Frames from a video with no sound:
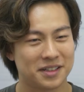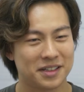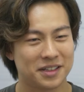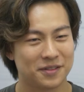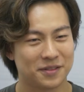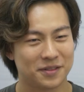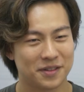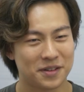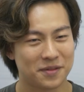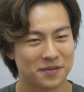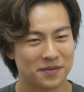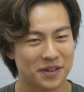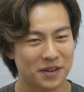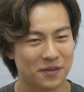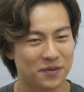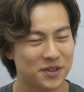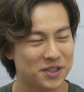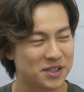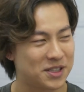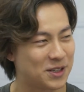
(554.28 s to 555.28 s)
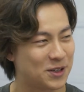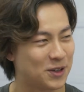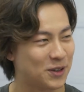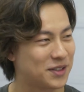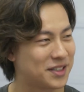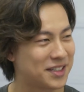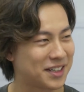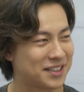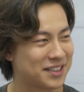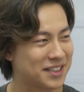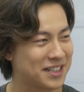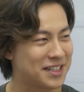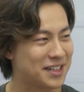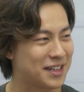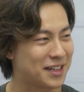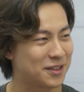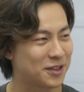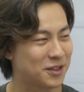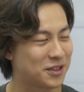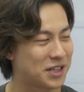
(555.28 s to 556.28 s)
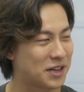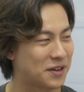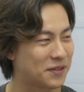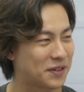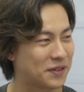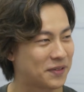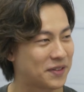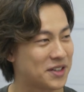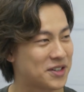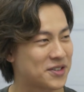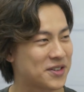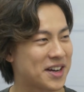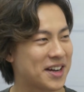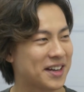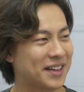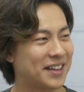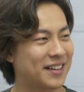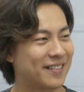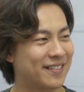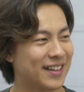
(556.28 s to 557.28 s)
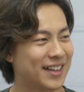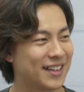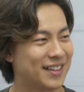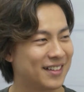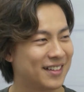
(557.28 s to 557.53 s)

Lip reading: if at first you don't succeed, dust yourself off and try again, right?